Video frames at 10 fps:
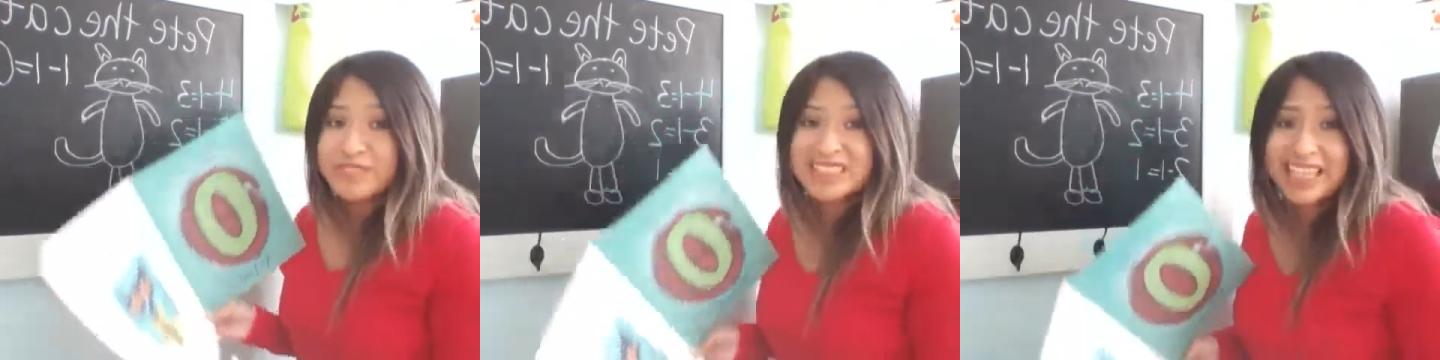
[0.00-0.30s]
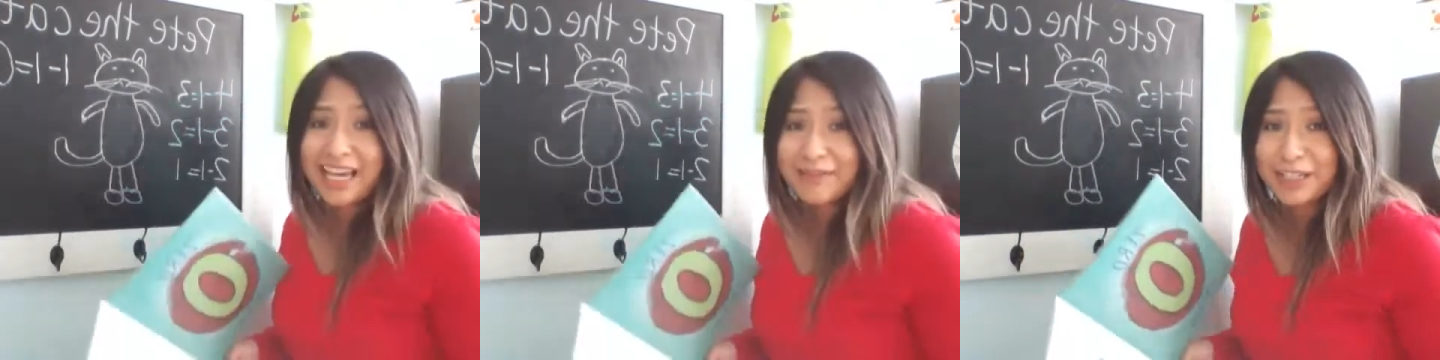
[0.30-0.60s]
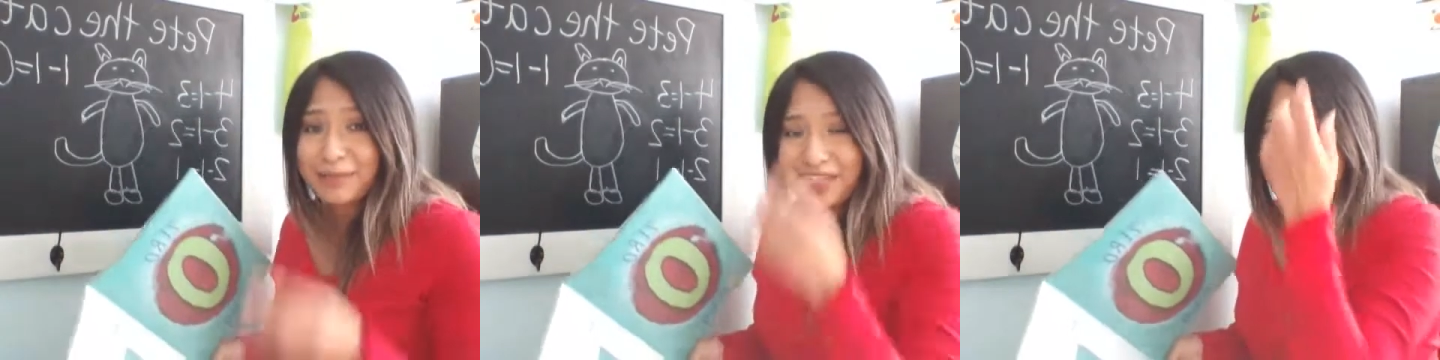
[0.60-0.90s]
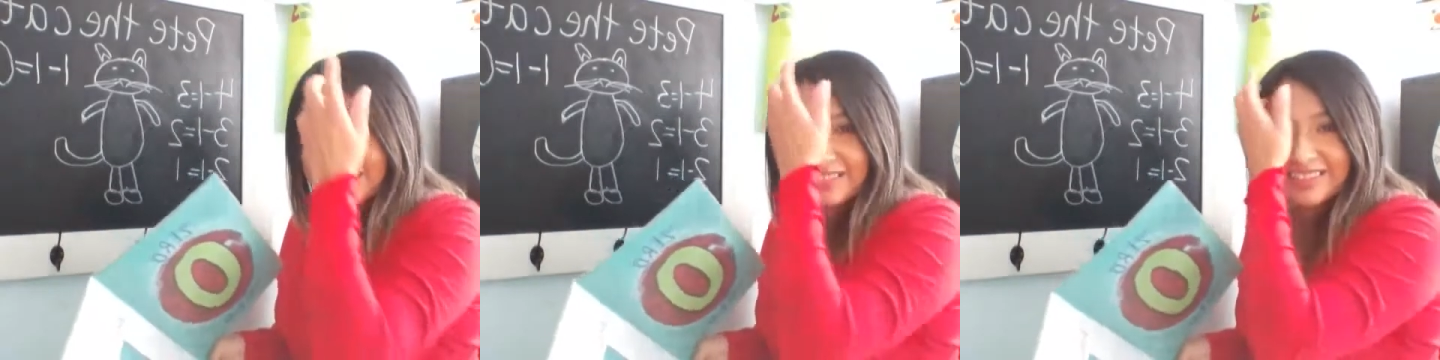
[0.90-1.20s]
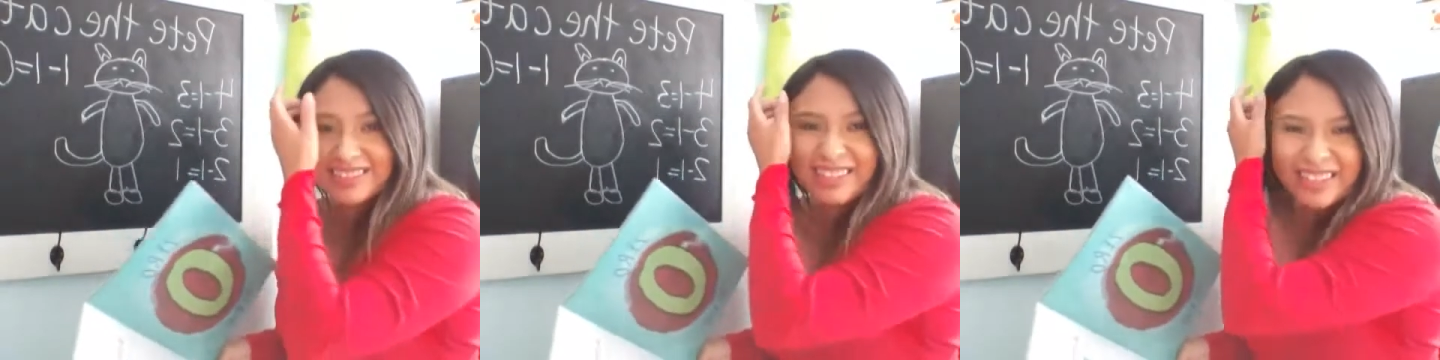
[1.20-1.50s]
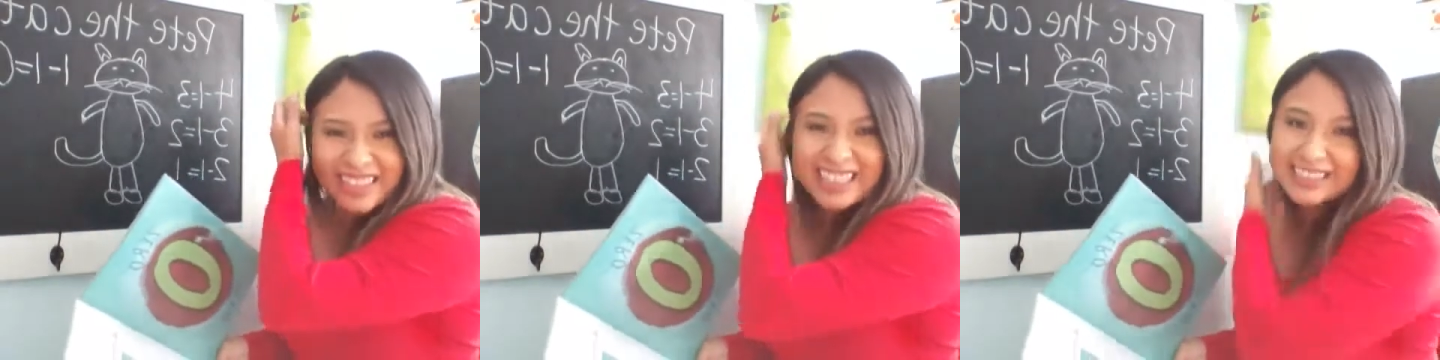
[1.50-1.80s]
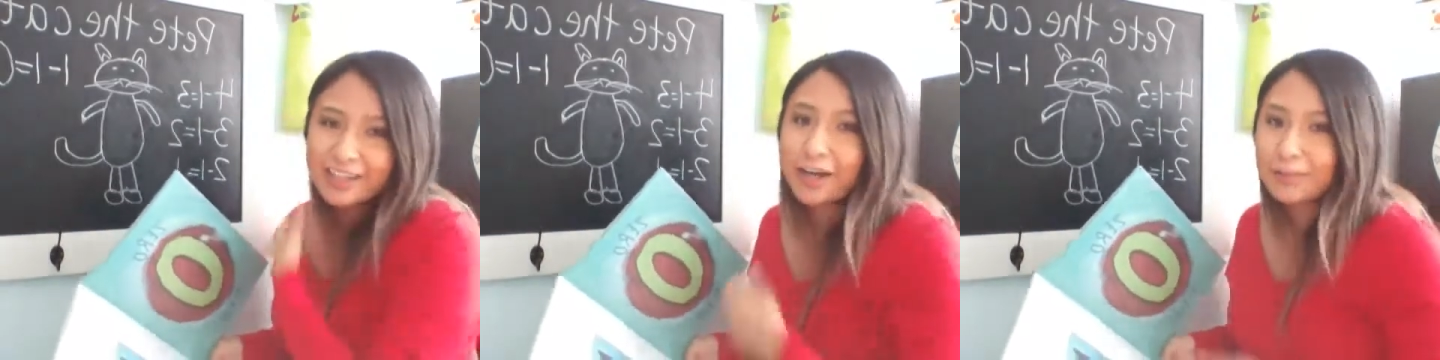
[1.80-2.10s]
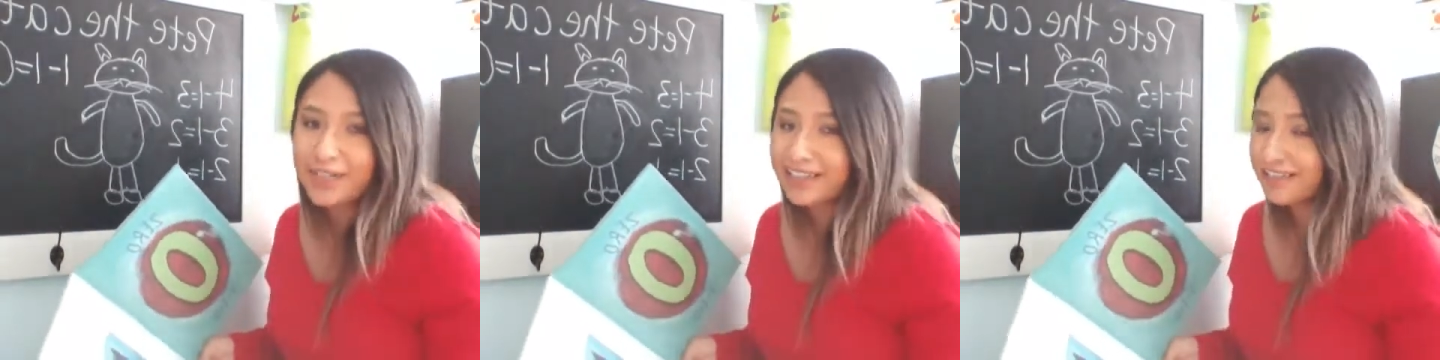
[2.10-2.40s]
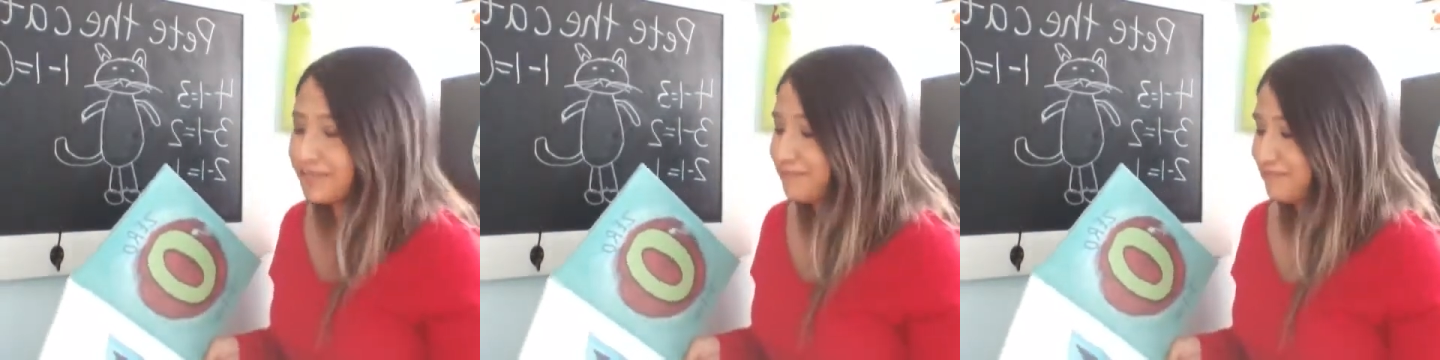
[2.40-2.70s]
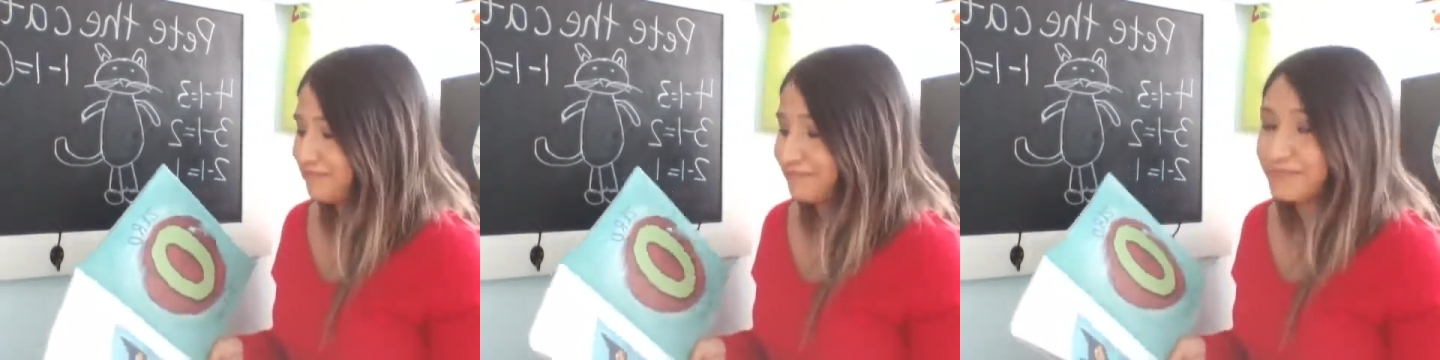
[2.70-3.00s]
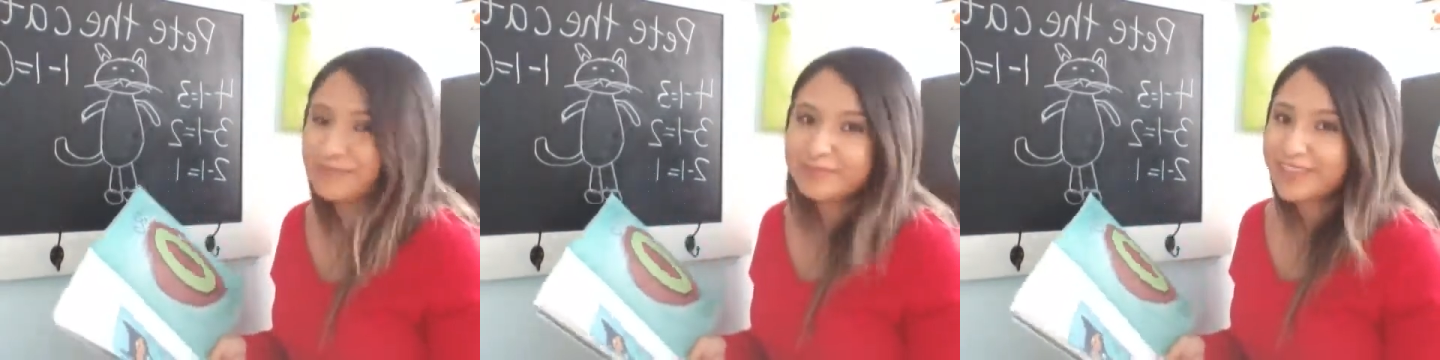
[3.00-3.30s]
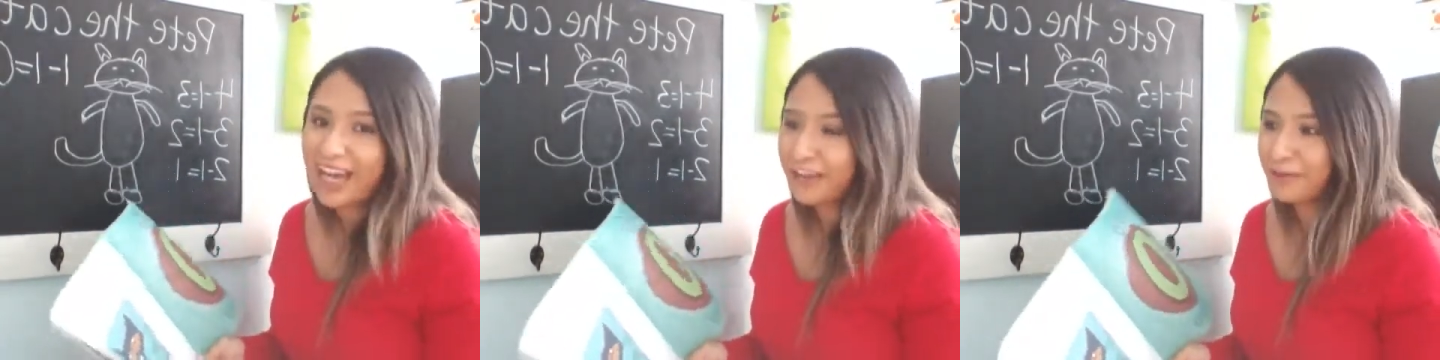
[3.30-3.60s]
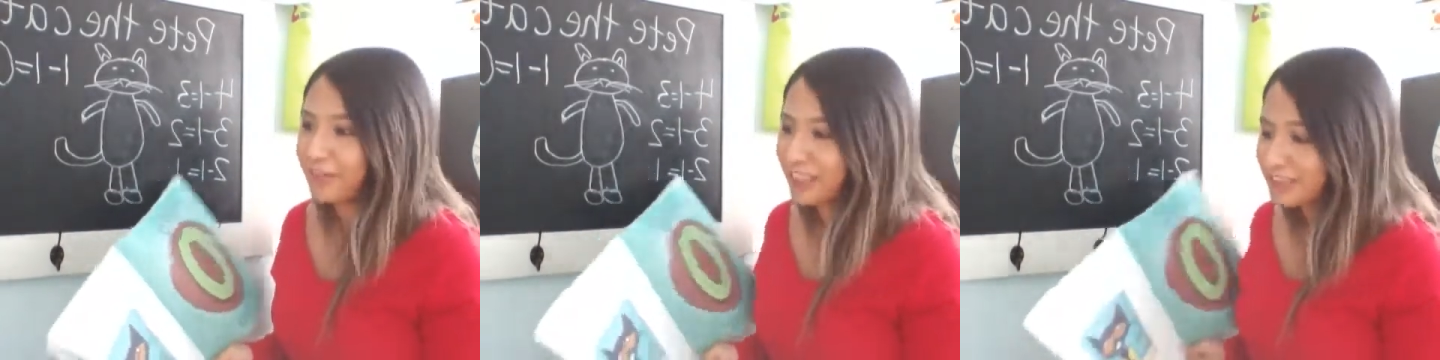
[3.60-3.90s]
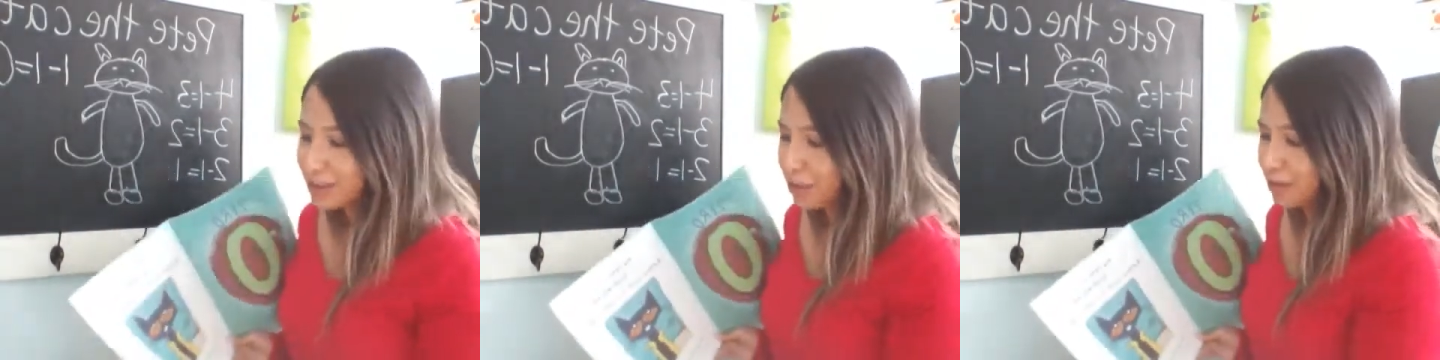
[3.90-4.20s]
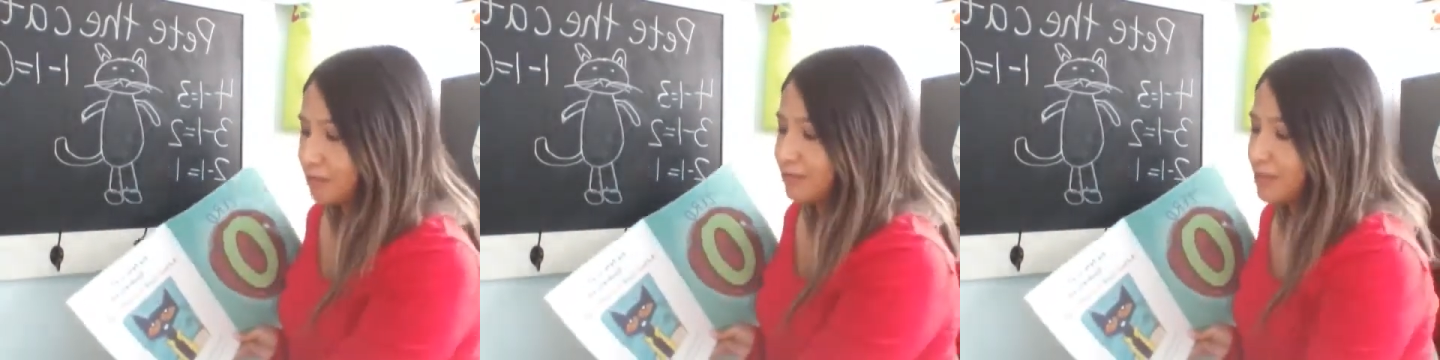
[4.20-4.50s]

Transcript: Does he have any buttons? Do you think he saw a button? I don't think so.